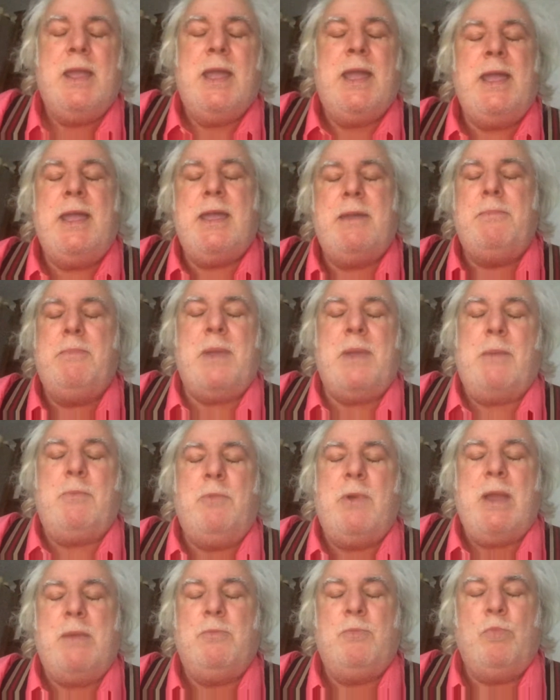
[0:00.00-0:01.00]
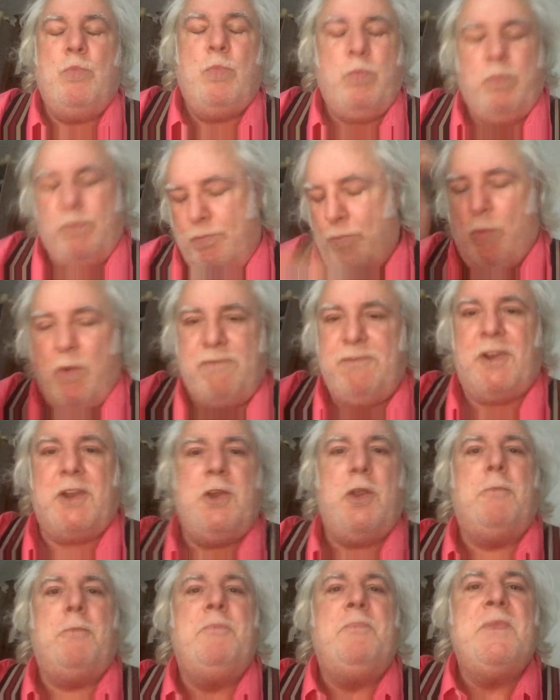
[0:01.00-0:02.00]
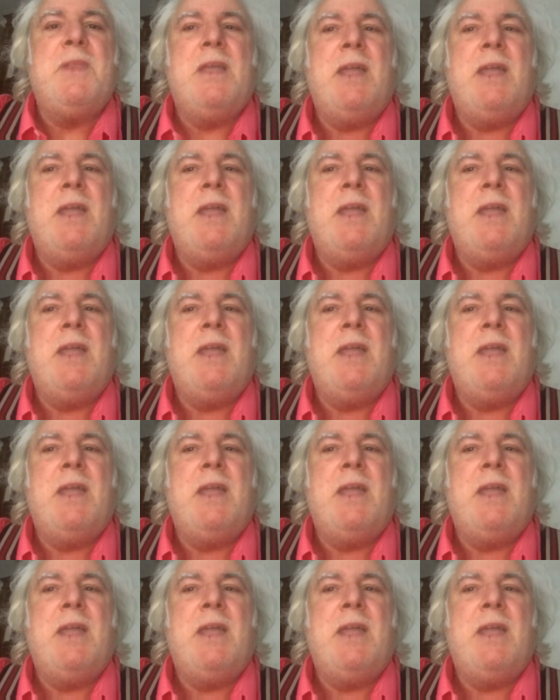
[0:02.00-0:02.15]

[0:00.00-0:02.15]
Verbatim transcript: Um, I'm, I'm waffling on.